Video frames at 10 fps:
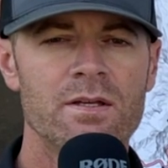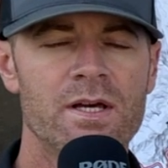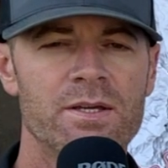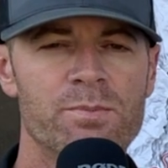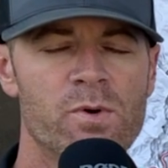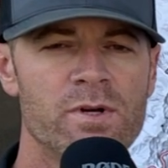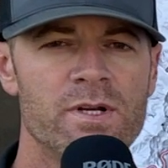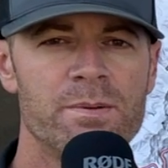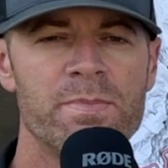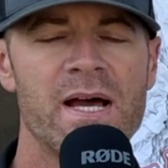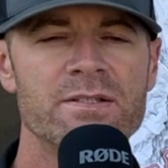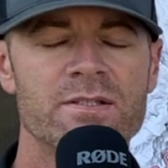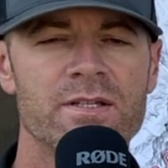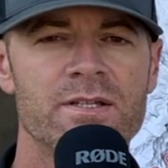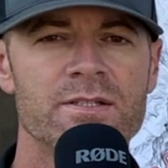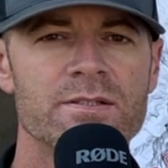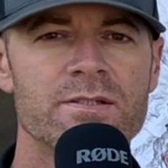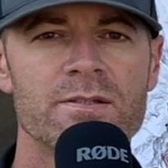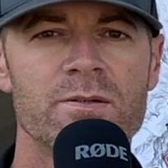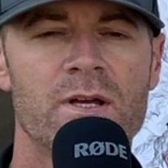Hey, good morning. I'm Pat
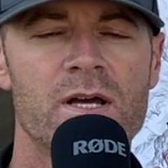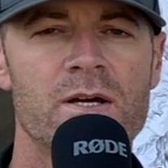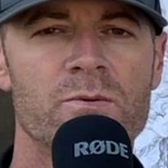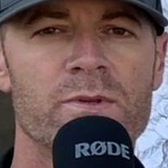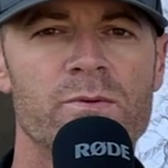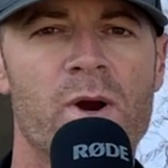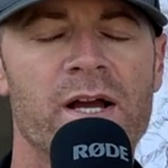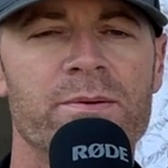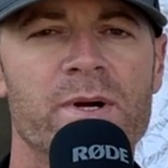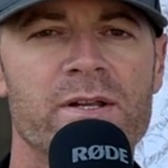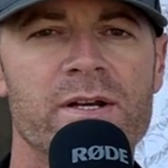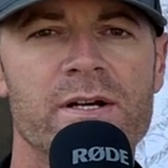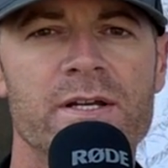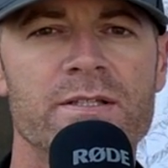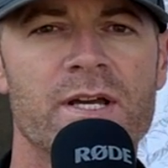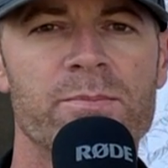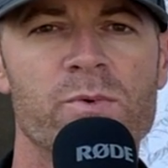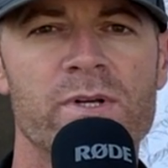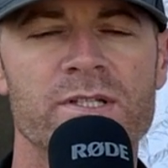Seekins with the Rocky Mountain Area Type 1